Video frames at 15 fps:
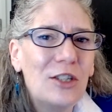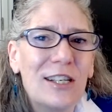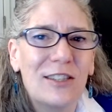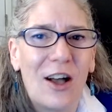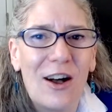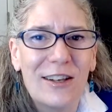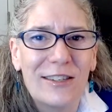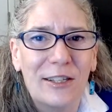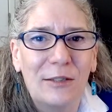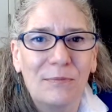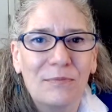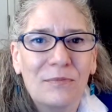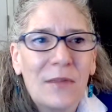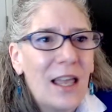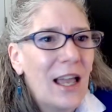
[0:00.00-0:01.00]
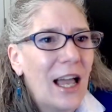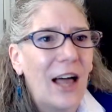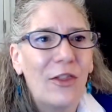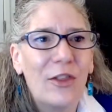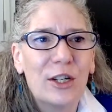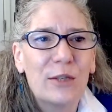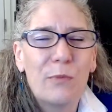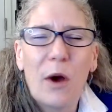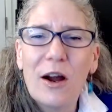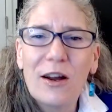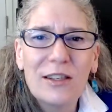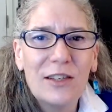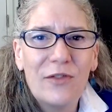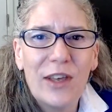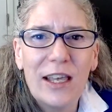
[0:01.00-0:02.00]
is awesome, and there's
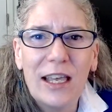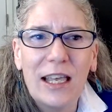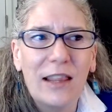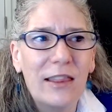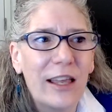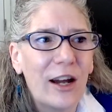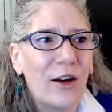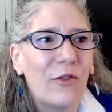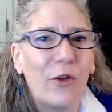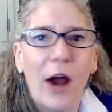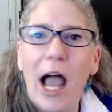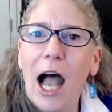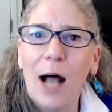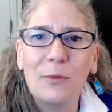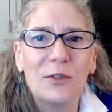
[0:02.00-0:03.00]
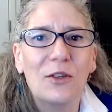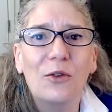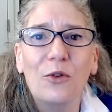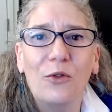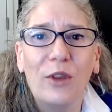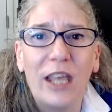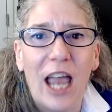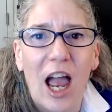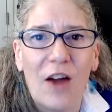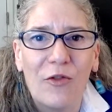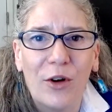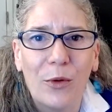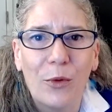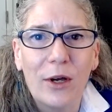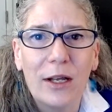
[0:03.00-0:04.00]
parts of it in there for absolutely
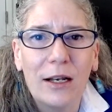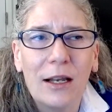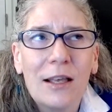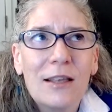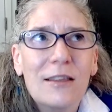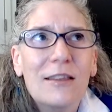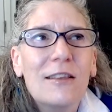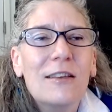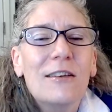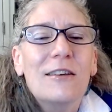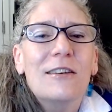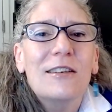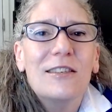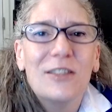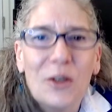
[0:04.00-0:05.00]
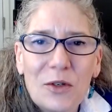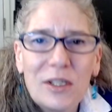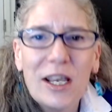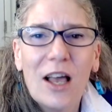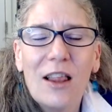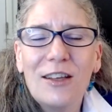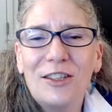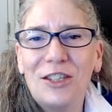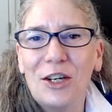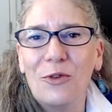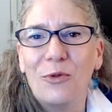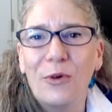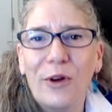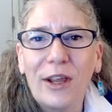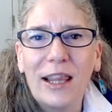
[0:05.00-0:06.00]
everyone. Sociology
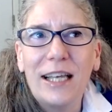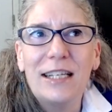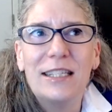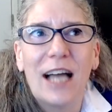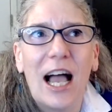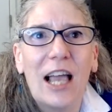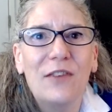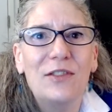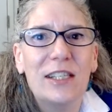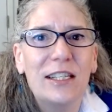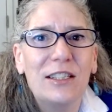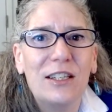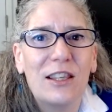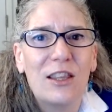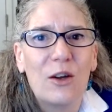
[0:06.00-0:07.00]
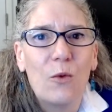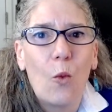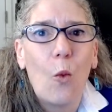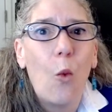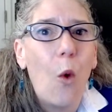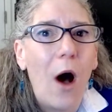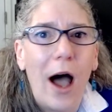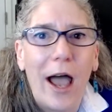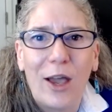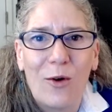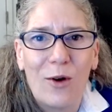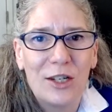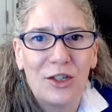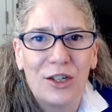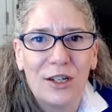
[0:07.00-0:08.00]
really dives into the why
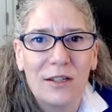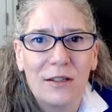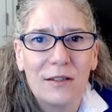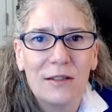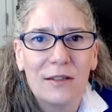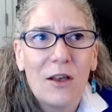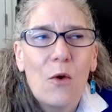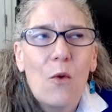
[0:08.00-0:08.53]
questions.